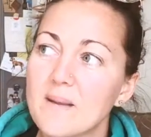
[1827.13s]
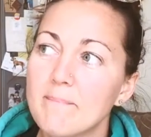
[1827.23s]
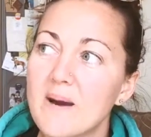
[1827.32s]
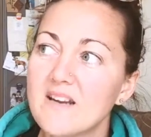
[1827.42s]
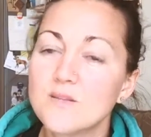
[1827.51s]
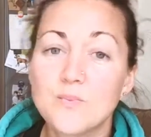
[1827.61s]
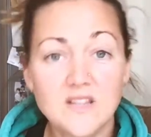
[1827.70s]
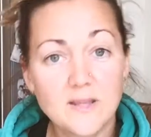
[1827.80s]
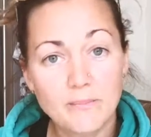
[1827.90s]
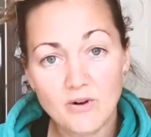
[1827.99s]
But it's
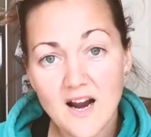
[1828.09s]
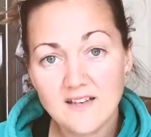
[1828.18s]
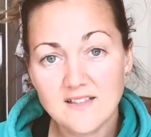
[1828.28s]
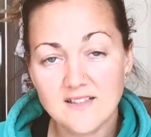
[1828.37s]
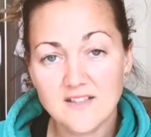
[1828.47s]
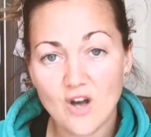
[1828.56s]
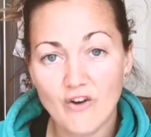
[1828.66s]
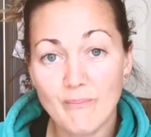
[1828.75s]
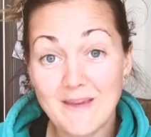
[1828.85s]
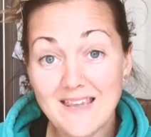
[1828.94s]
with the practice
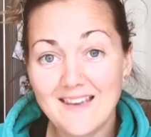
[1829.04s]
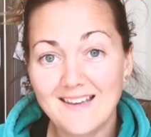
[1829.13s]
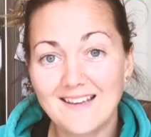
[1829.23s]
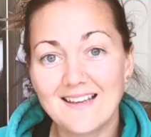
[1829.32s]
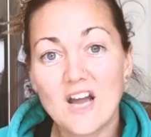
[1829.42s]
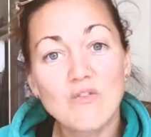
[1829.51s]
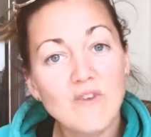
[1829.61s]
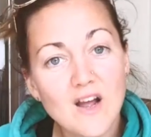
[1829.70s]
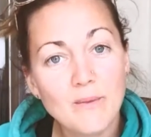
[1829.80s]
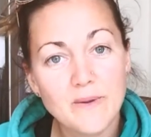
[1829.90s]
of being
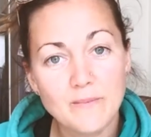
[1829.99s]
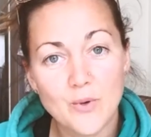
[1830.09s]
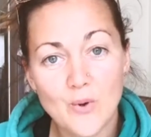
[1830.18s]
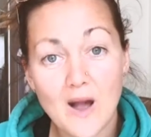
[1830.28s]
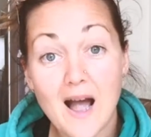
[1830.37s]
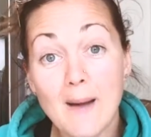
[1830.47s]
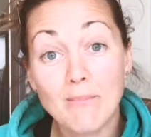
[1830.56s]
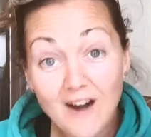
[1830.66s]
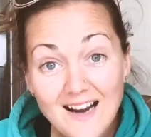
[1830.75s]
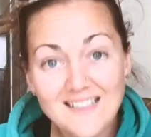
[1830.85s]
around people who are
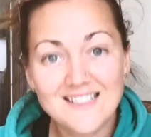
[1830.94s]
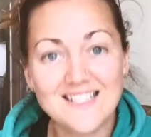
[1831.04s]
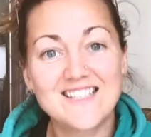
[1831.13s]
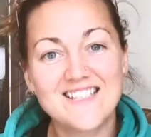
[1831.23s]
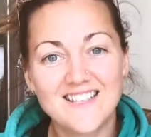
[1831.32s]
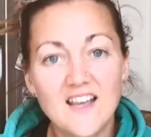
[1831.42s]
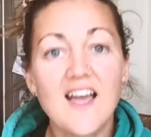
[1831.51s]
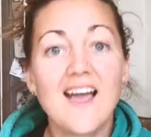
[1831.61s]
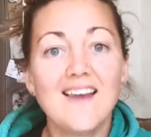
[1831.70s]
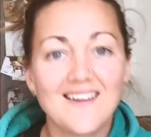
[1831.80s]
practiced
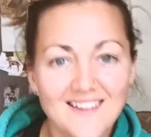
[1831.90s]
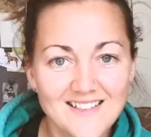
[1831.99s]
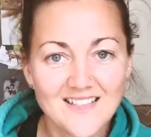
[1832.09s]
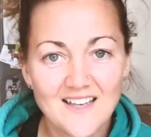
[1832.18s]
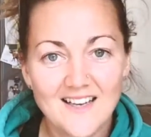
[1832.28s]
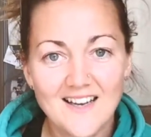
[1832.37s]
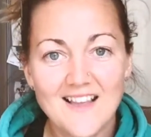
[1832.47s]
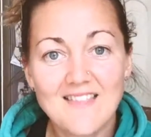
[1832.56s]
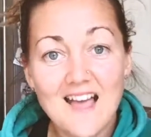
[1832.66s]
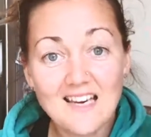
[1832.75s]
at it
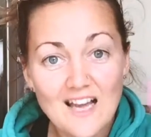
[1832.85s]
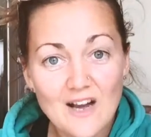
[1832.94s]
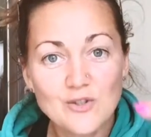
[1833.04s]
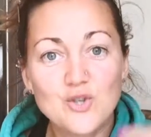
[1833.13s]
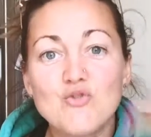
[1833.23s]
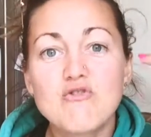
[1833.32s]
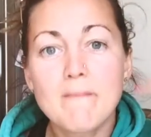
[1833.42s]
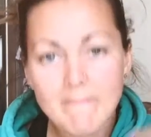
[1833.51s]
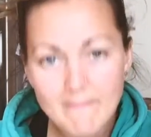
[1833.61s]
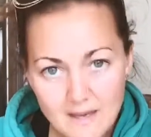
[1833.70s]
that allows you to
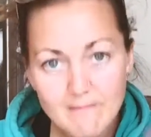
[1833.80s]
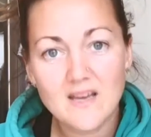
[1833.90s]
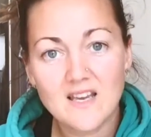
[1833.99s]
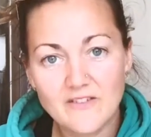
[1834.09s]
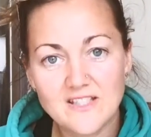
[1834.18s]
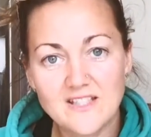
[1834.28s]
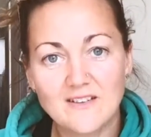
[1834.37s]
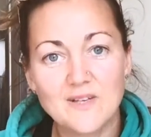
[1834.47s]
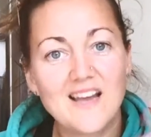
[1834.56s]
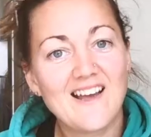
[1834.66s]
remember every
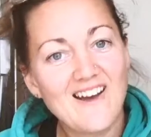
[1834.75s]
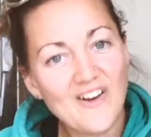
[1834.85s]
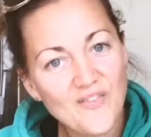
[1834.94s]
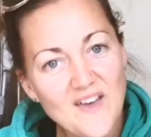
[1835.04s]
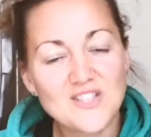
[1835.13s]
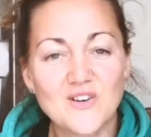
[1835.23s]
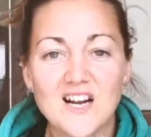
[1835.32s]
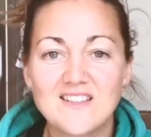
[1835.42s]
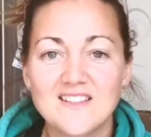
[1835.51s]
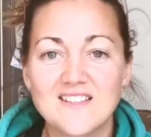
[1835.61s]
single day, oh, that's
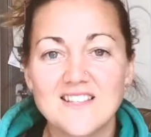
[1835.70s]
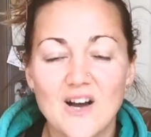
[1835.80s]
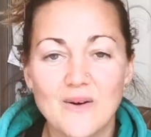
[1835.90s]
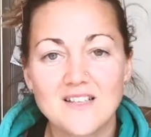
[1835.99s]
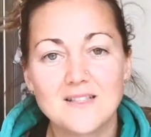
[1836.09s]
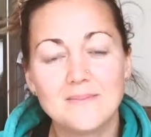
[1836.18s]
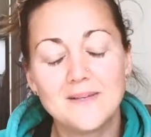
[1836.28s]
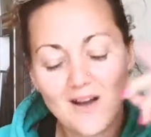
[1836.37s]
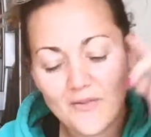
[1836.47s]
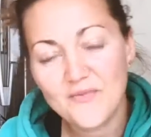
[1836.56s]
right, this is how it gets to
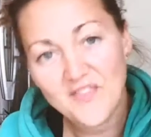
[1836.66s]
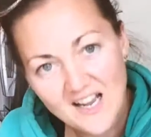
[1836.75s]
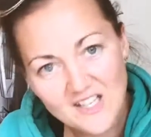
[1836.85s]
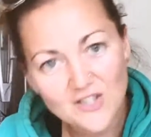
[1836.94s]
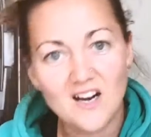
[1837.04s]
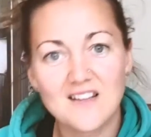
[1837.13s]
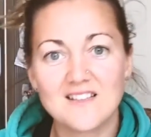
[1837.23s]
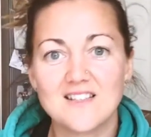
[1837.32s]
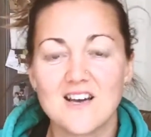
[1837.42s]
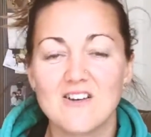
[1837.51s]
be. Oh, that's right,
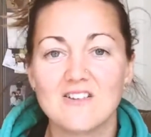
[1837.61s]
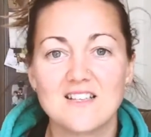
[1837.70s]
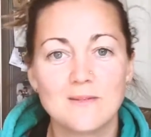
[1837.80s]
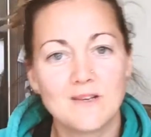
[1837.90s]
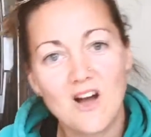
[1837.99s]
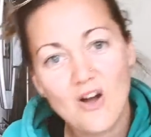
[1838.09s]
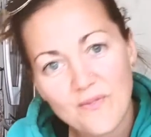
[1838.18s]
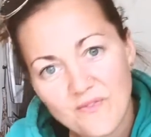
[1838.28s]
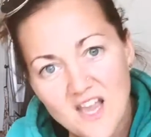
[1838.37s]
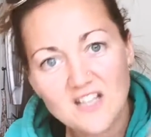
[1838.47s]
this is how it gets to be. Oh,
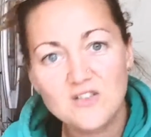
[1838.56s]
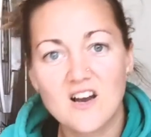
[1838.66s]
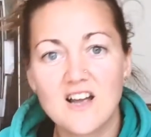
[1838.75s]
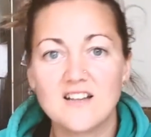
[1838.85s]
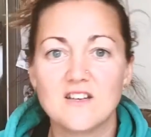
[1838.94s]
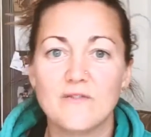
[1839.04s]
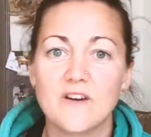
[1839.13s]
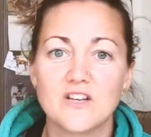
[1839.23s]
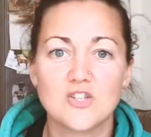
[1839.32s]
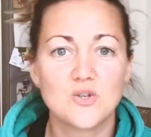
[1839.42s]
that's right, it's a
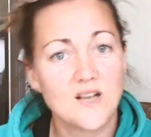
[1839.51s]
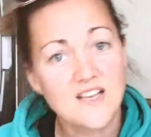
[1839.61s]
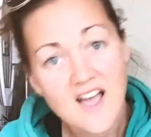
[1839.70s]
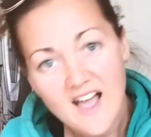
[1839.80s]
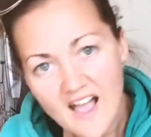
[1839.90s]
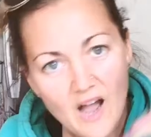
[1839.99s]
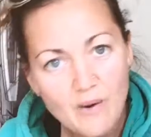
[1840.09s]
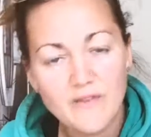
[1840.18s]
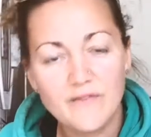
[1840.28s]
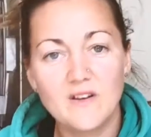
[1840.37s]
freaking choice.
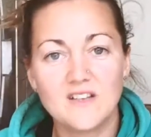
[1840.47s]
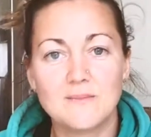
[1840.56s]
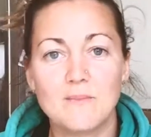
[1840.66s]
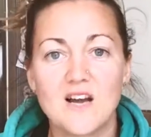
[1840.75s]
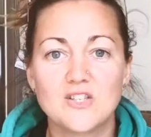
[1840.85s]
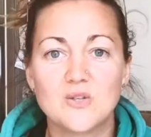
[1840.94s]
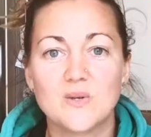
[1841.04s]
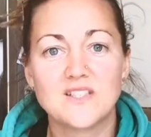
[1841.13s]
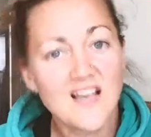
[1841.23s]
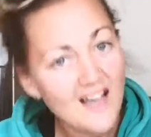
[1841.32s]
How I feel is my choice.